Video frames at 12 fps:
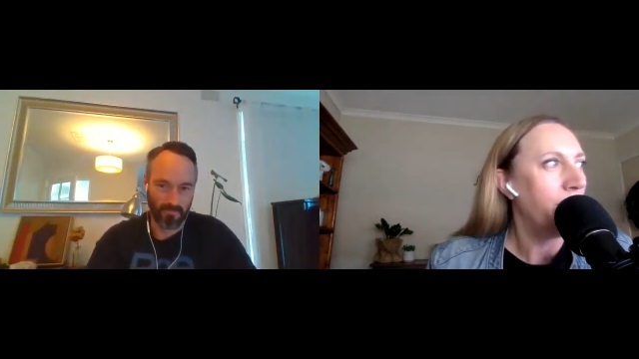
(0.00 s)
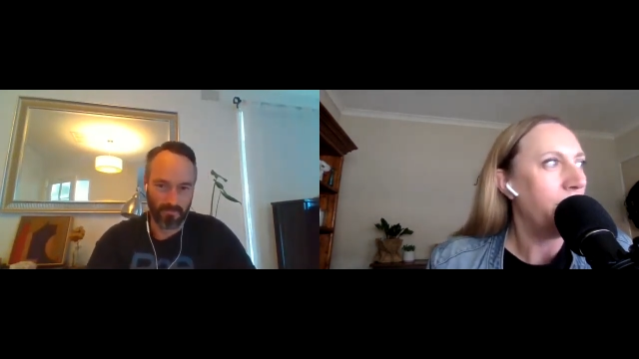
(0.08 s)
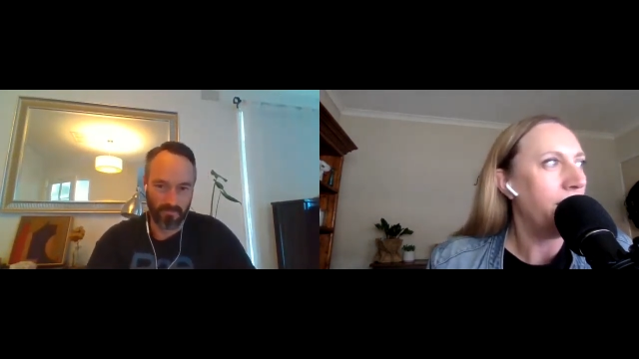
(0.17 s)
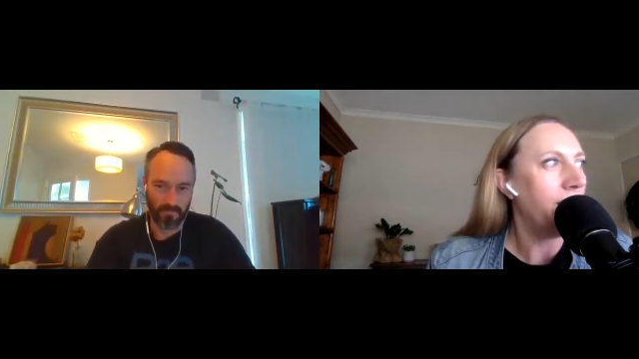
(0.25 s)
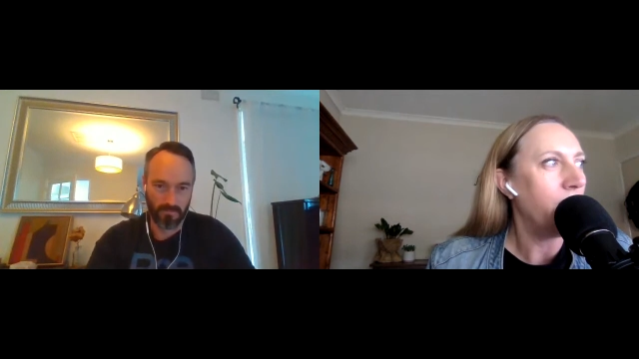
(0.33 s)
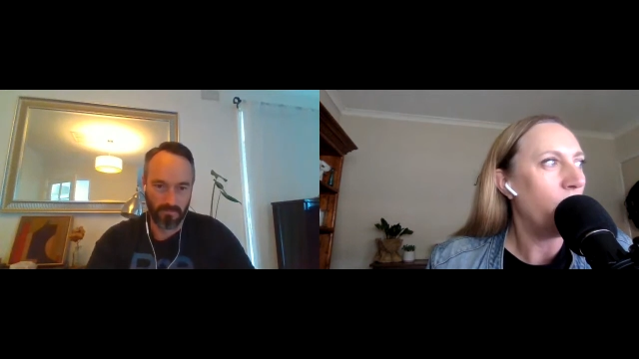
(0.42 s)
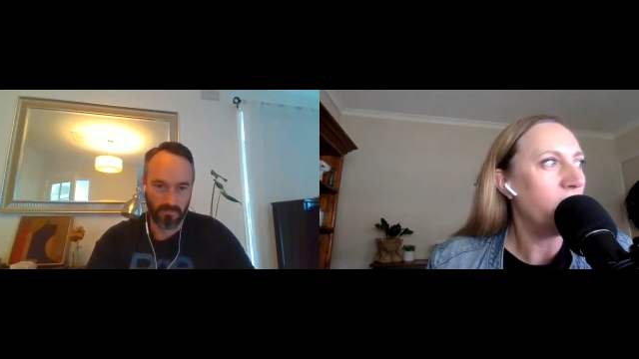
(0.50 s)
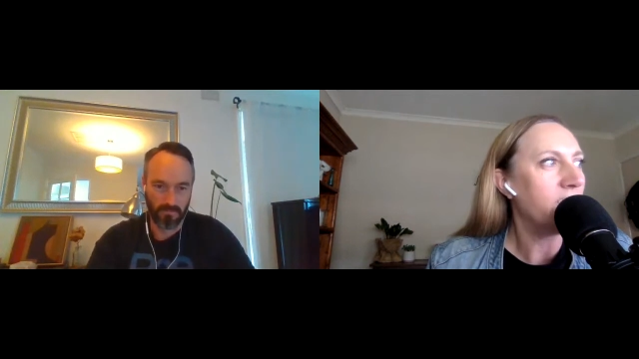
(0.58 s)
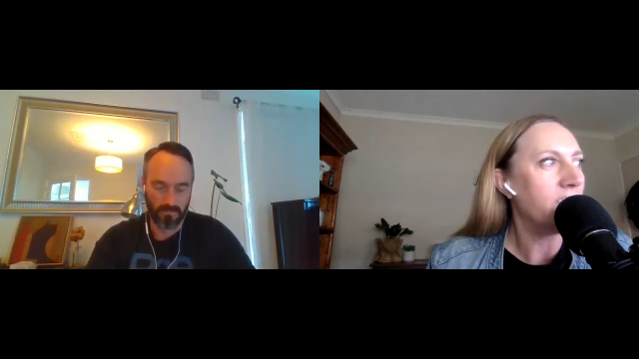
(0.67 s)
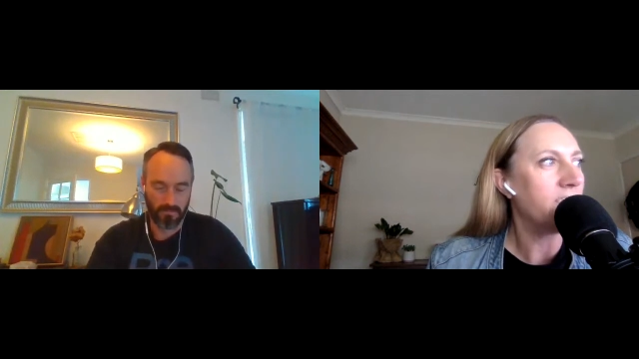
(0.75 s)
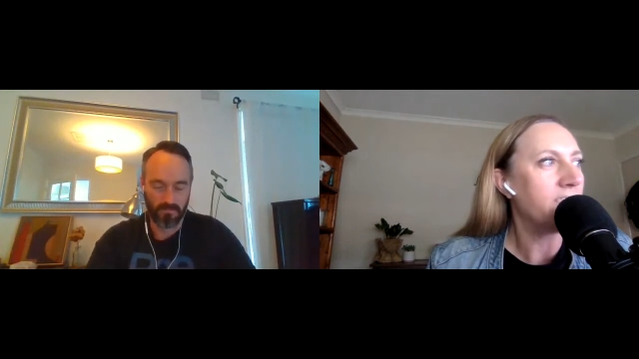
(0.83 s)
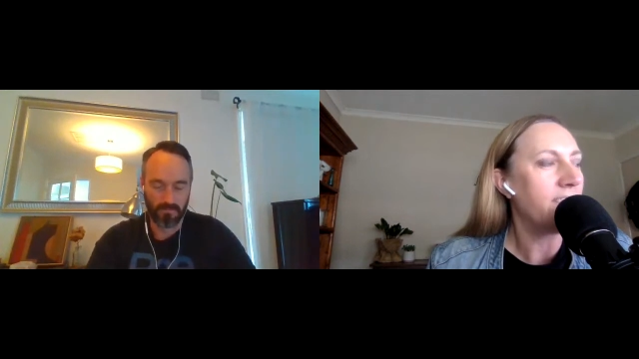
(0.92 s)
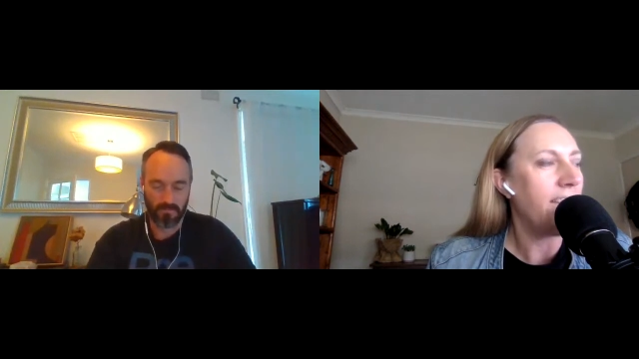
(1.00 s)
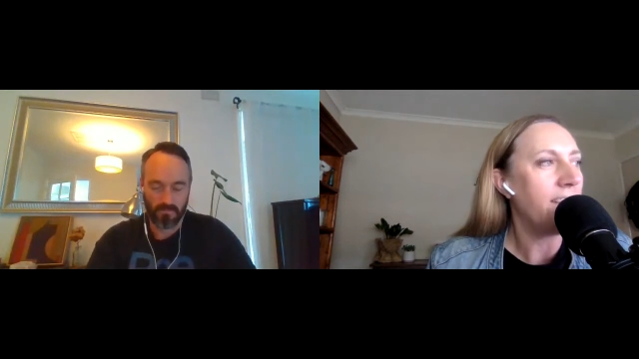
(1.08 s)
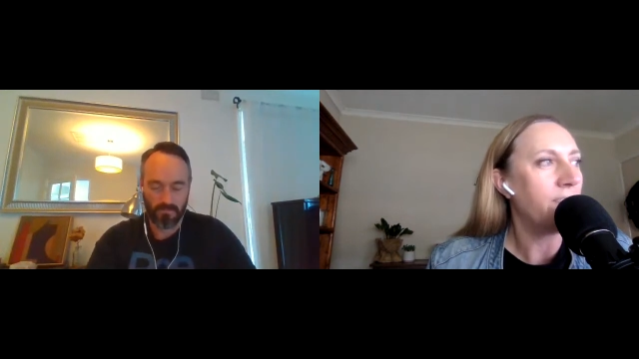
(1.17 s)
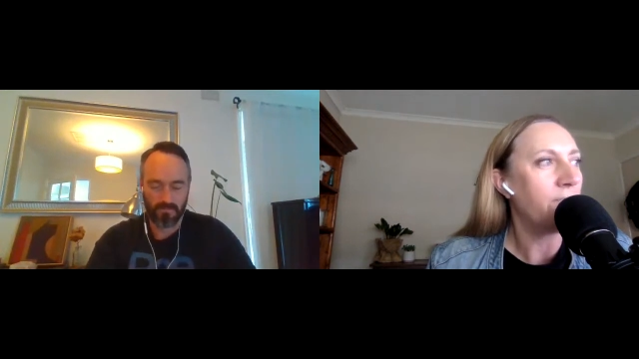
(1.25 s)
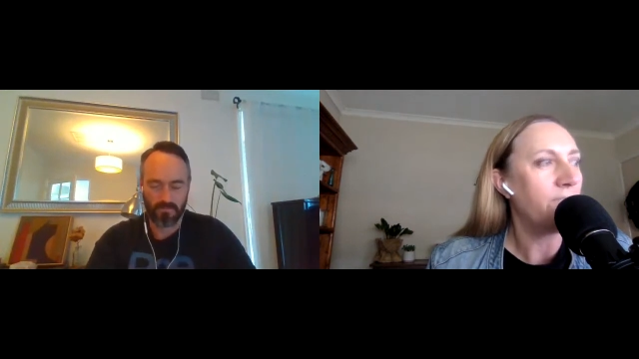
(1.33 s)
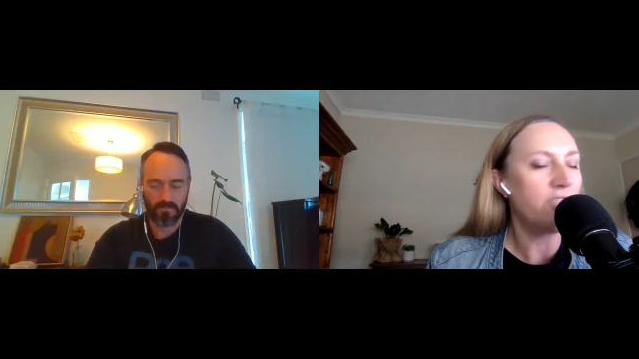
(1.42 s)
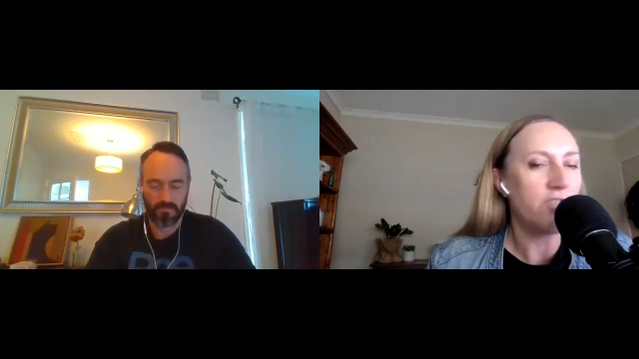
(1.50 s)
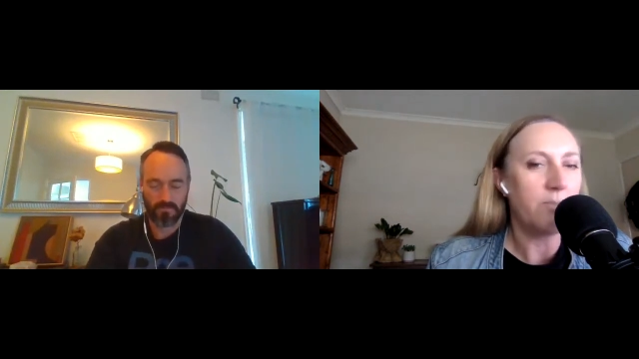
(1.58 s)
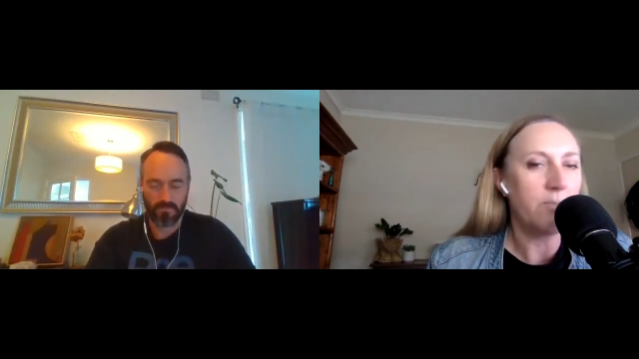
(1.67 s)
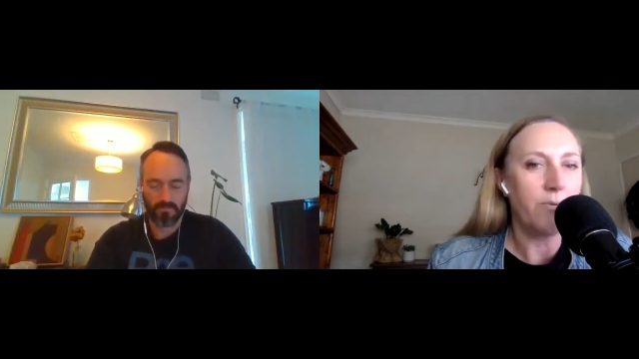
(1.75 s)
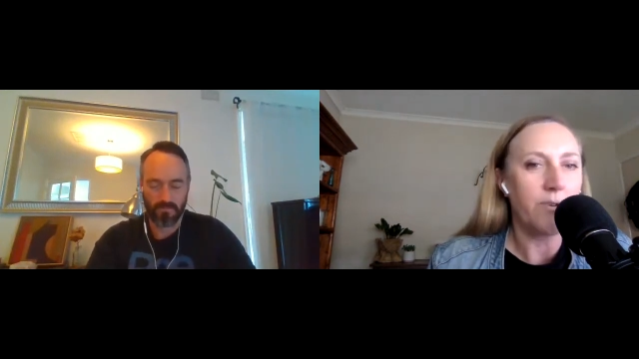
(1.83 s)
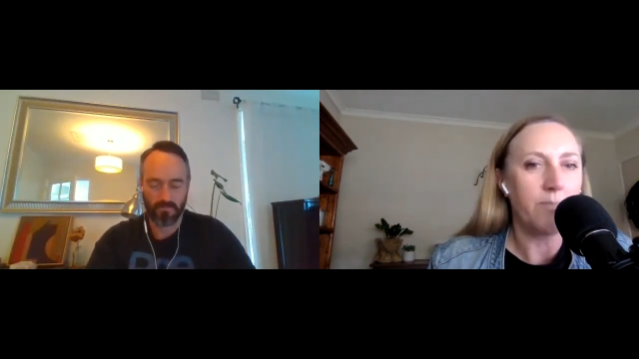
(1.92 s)
Speaker 1: Ben, mm-hmm. what is your standard fish and chip
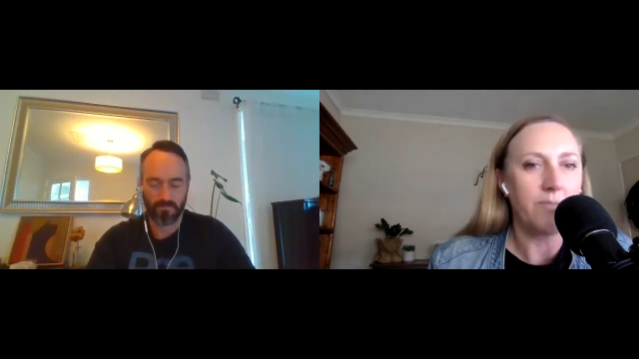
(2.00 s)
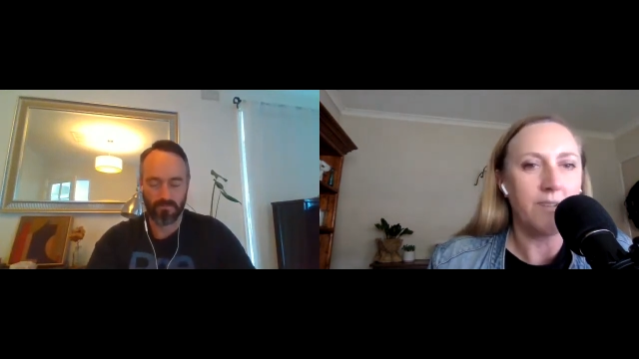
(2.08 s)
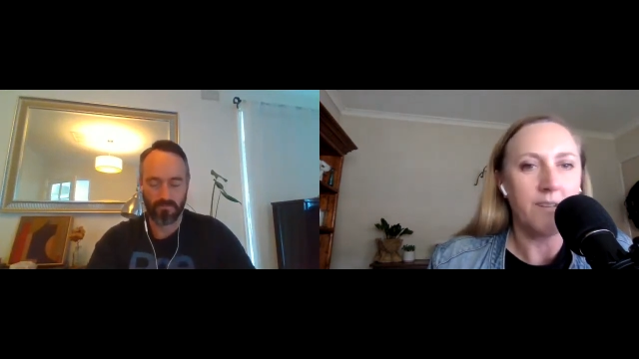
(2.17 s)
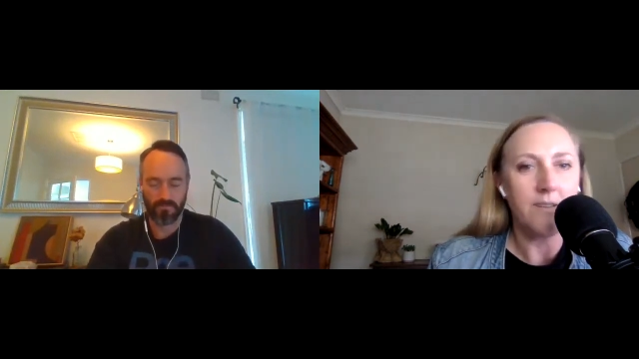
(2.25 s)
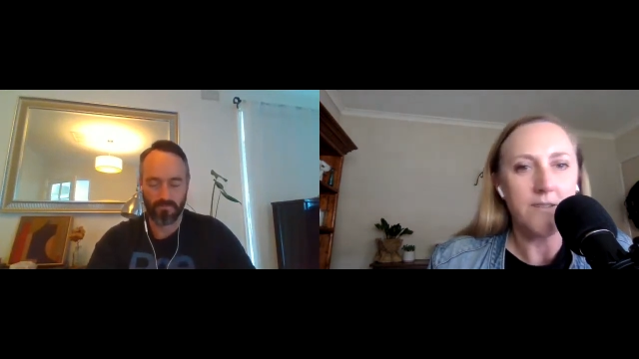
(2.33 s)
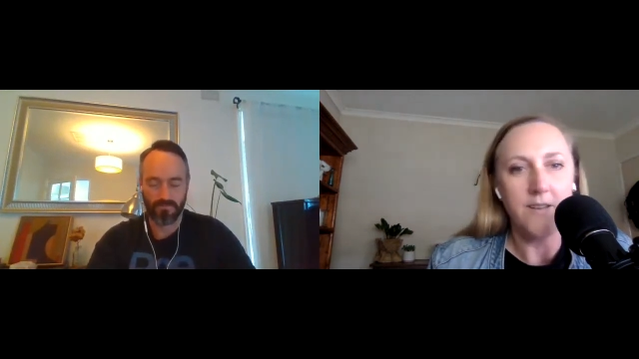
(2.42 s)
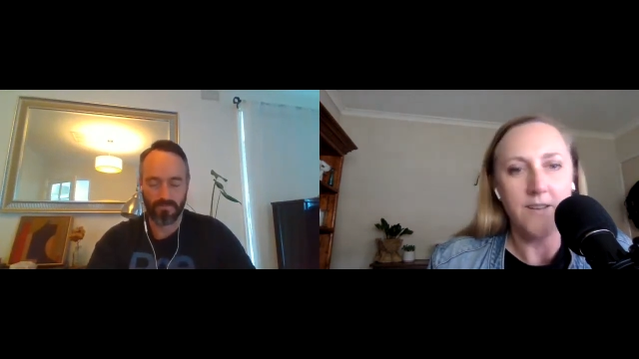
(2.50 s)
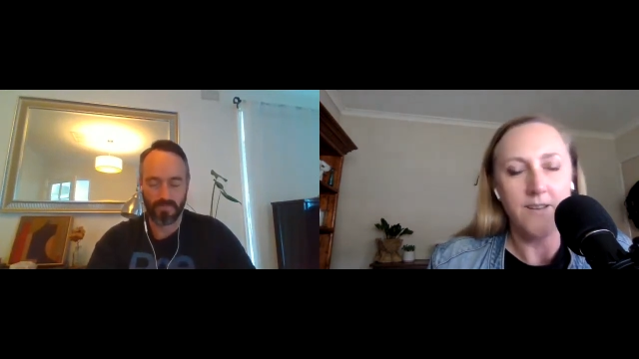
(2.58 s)
order, please?